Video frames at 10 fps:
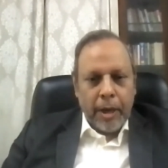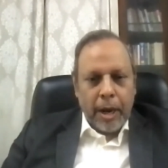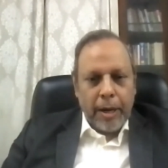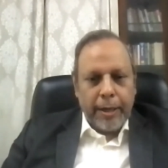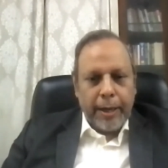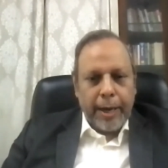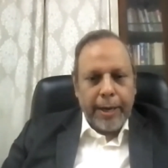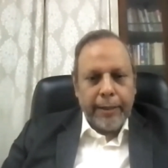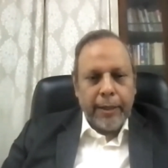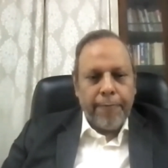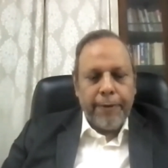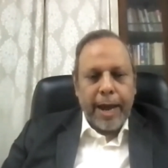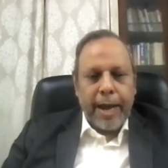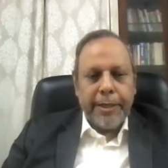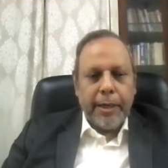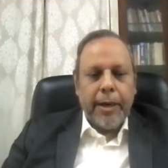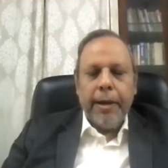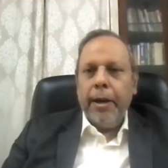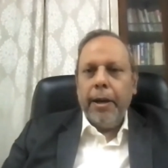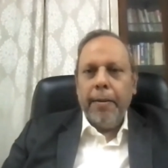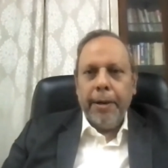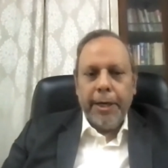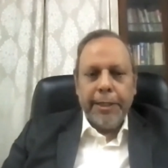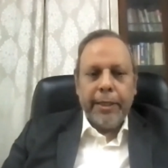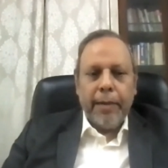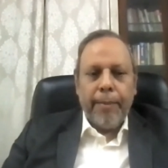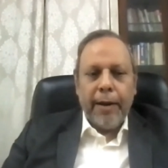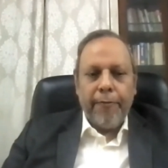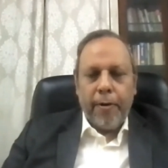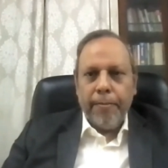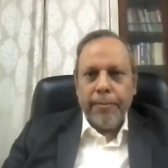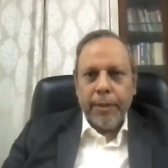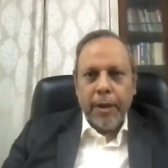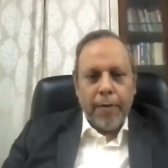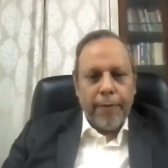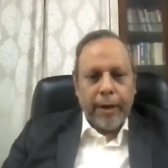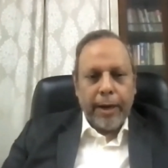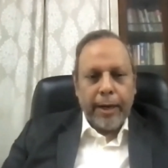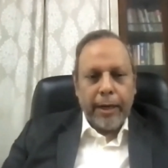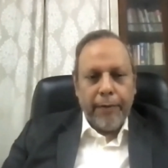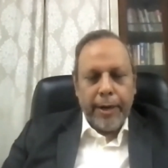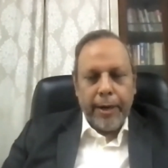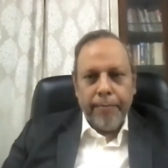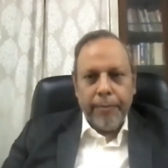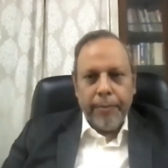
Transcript: and creating the financial and digital platform for connectivity,